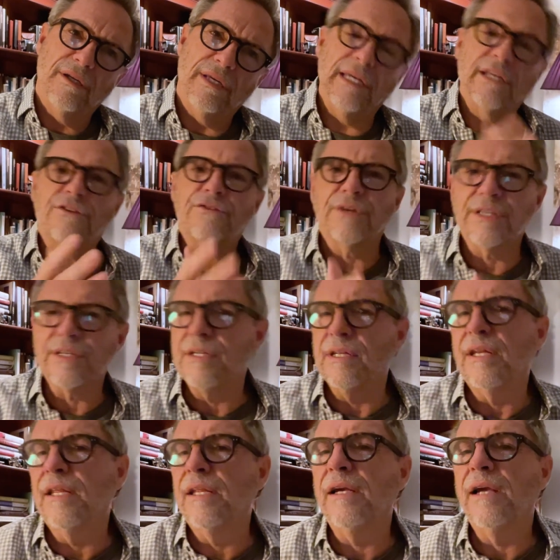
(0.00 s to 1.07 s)

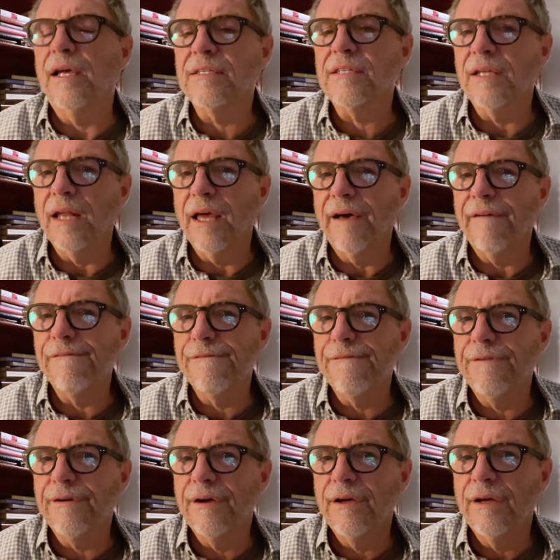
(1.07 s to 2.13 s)
interested in us
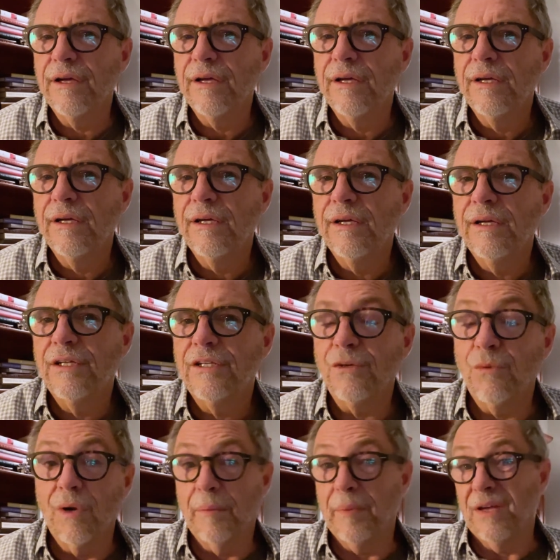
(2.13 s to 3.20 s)
enough to
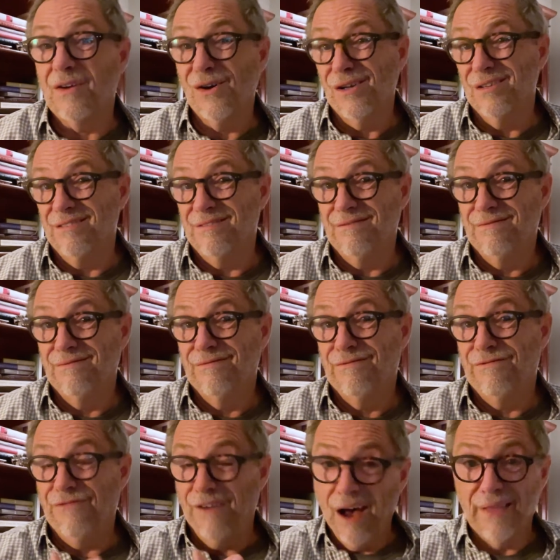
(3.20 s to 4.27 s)
want to be called
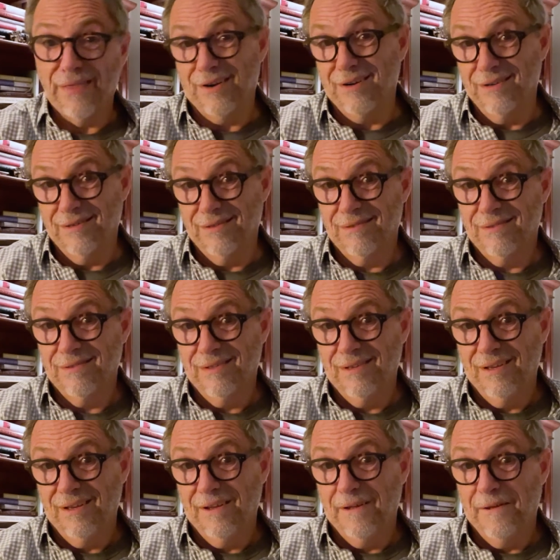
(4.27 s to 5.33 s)
Father.
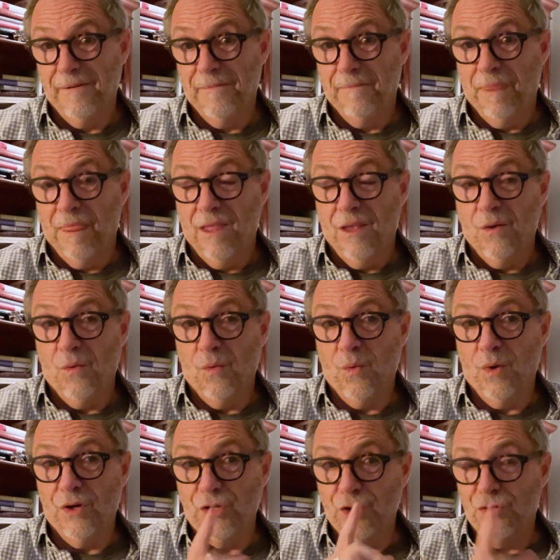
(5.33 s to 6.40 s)

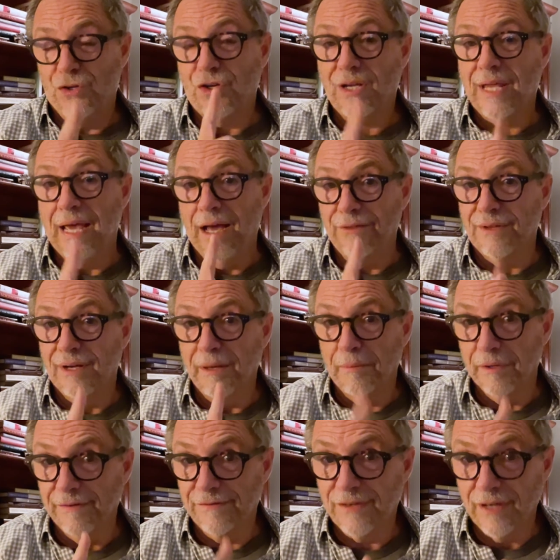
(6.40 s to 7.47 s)
Well, you should count the
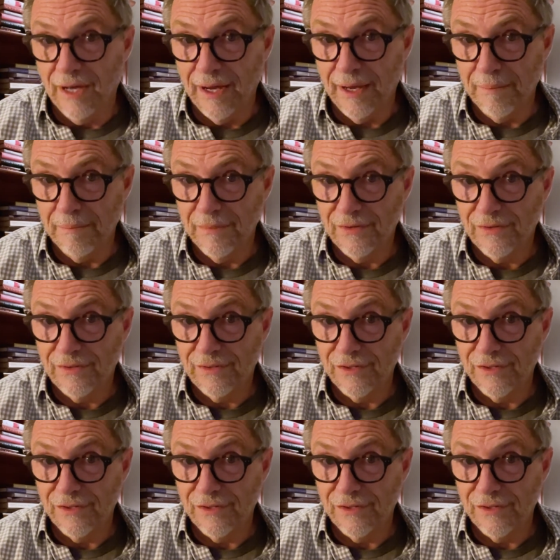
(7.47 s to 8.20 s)
number of times